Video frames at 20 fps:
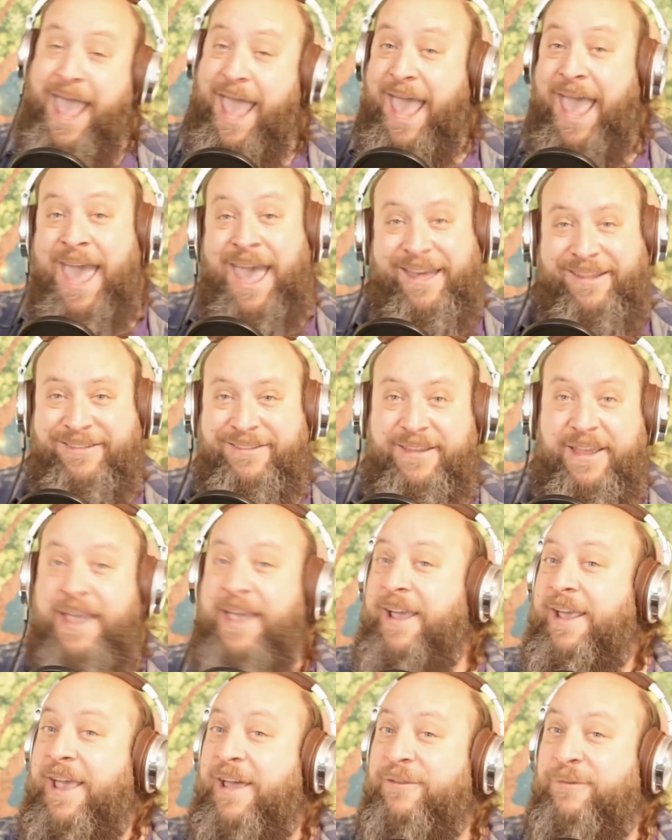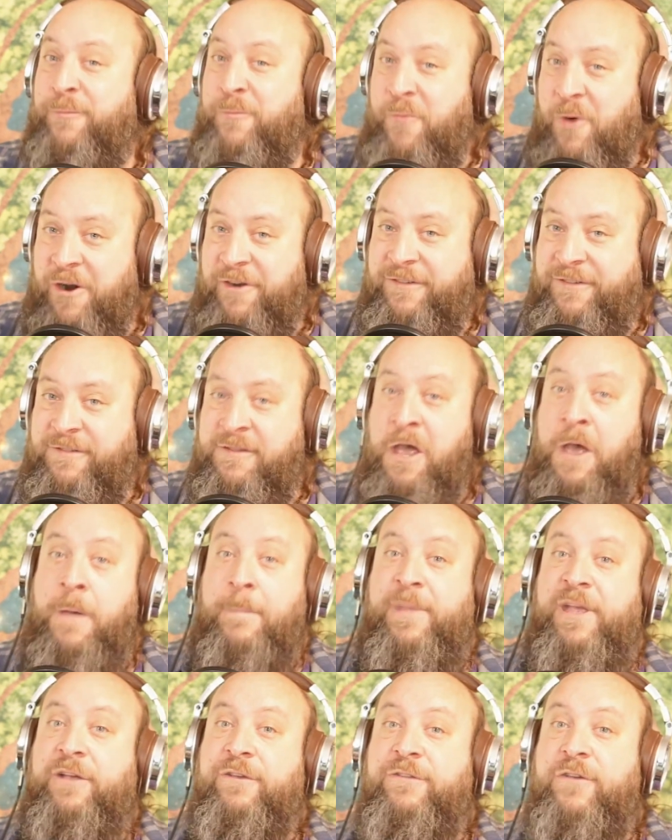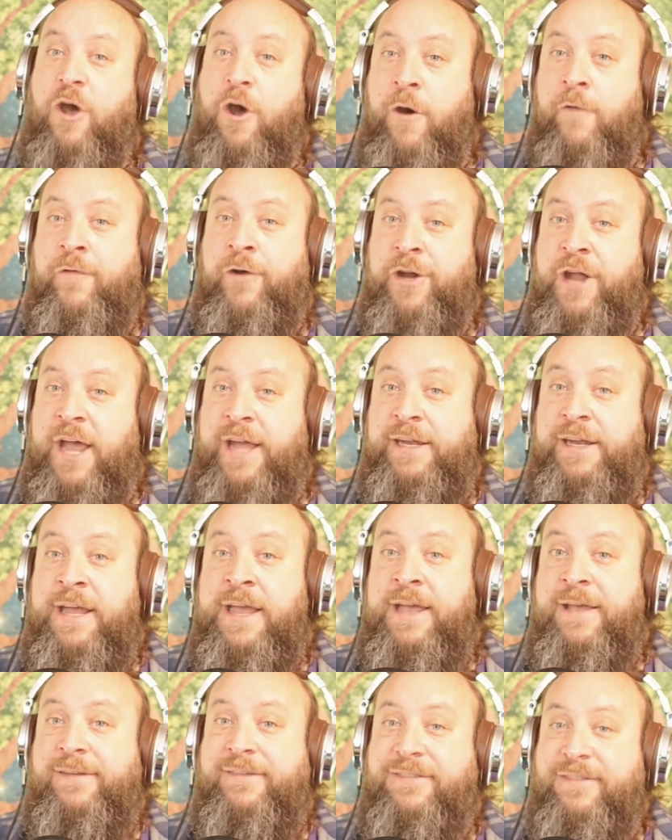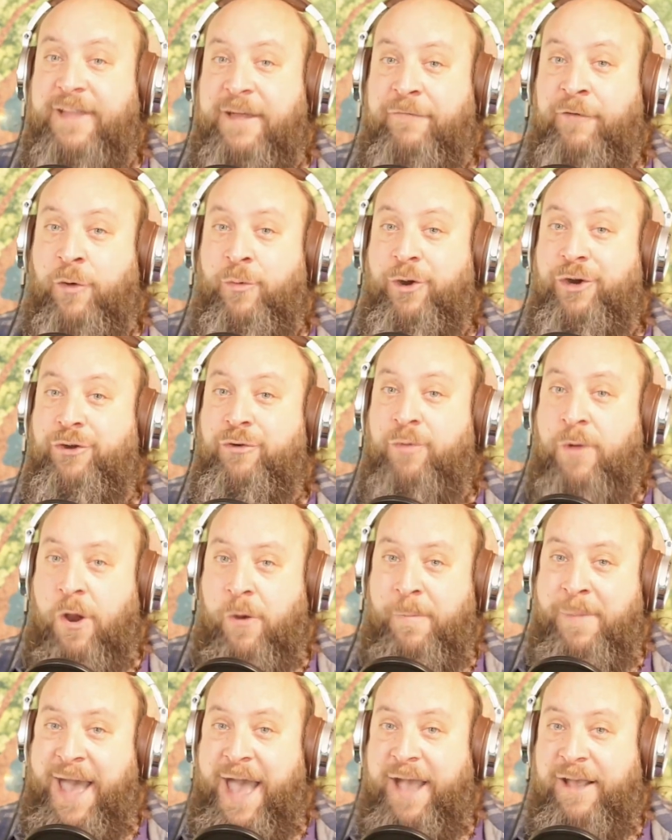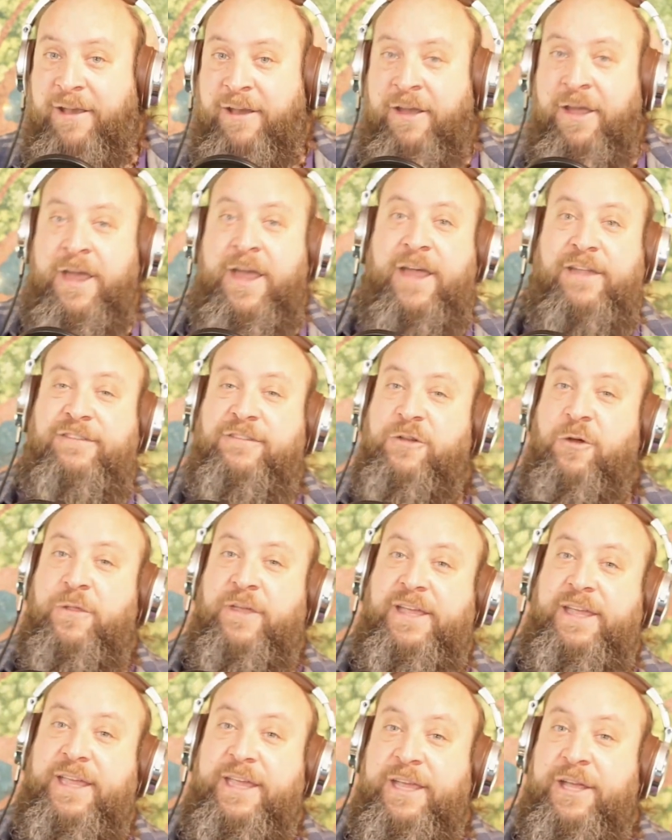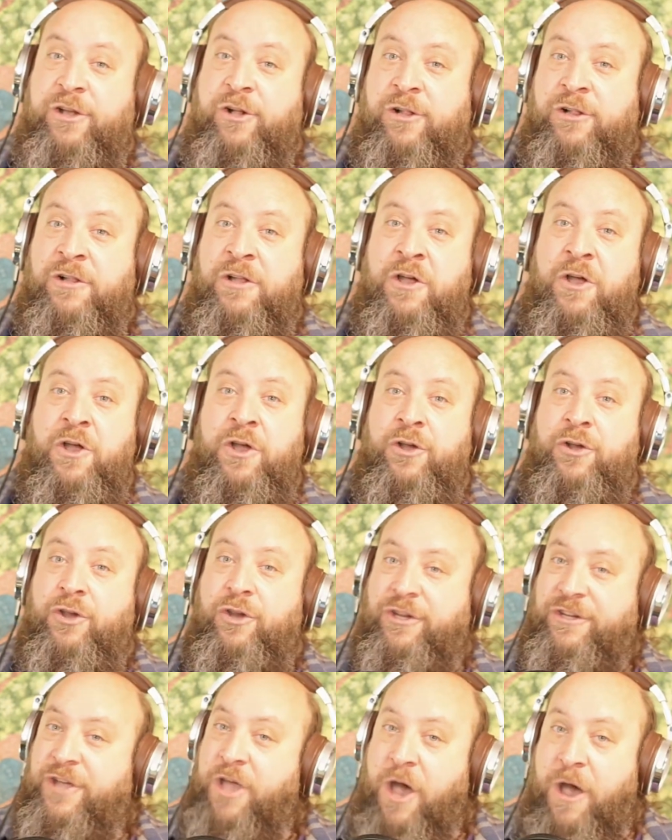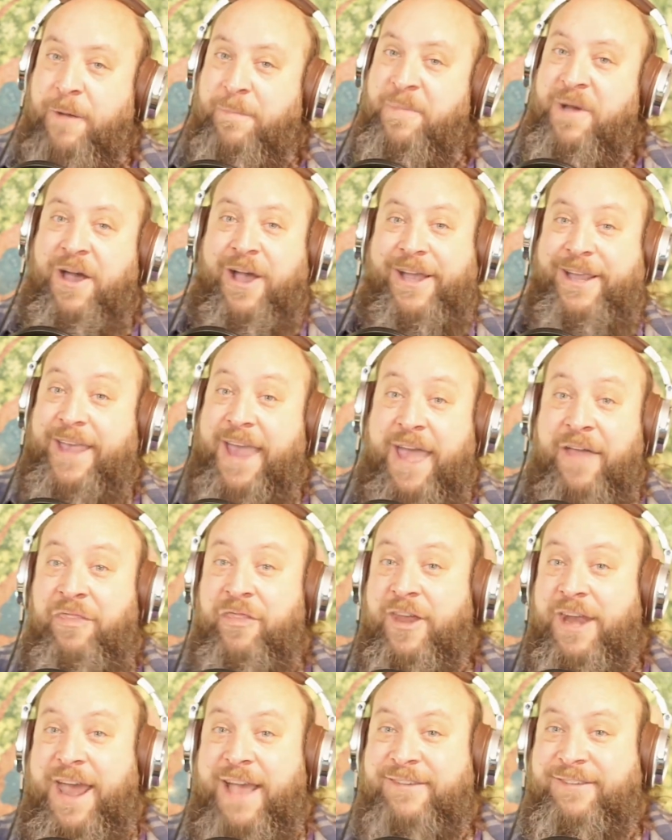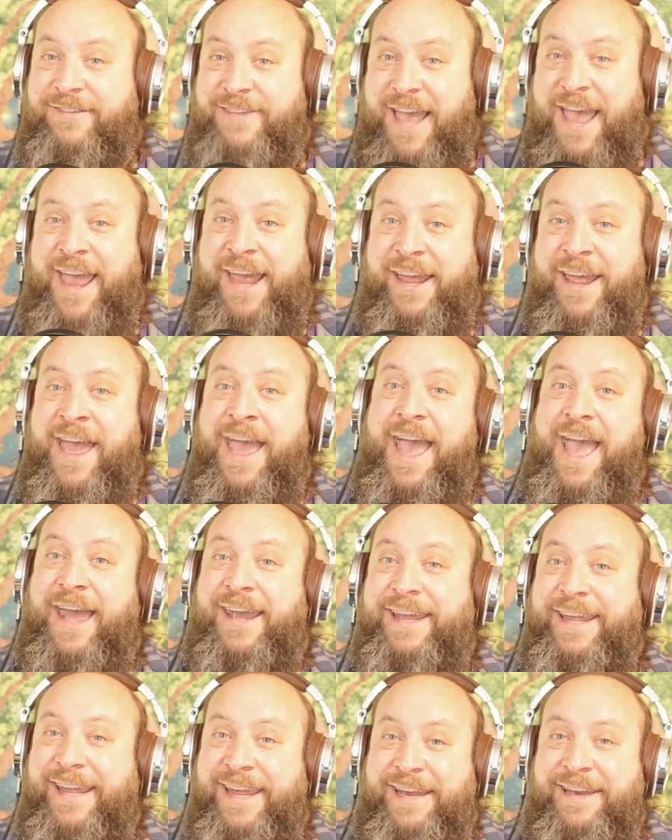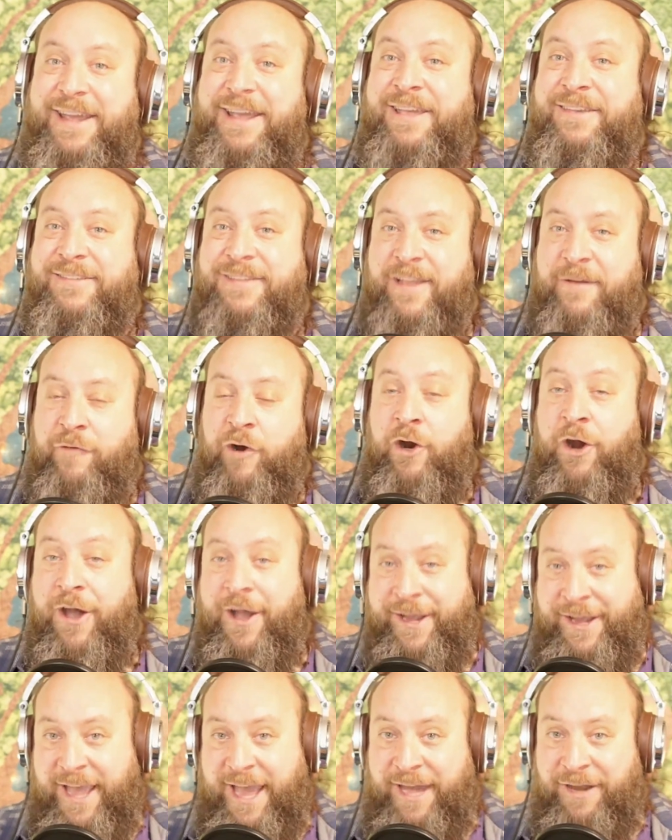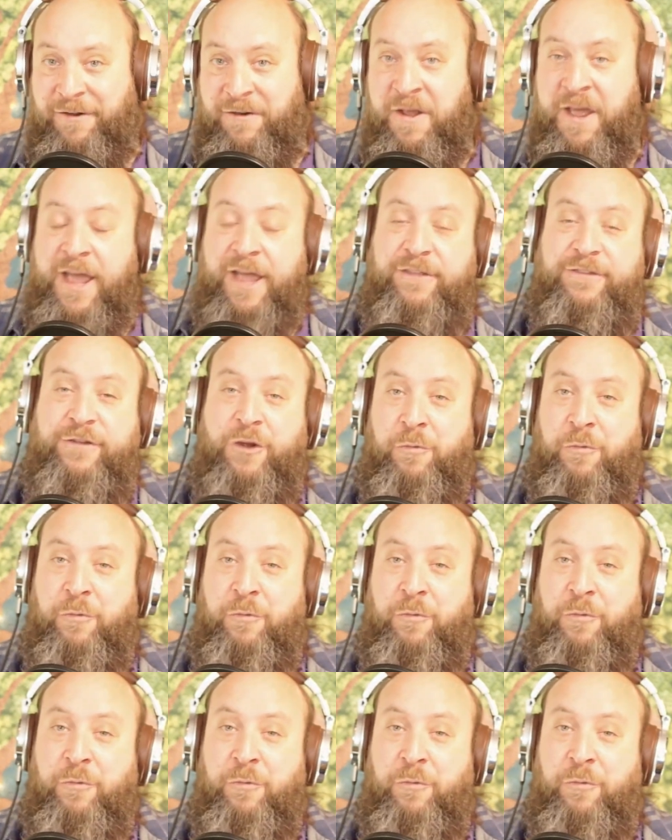And it gets worse because overnight his liver would grow back, and so the eagle could come again the next day and eat his liver again. And so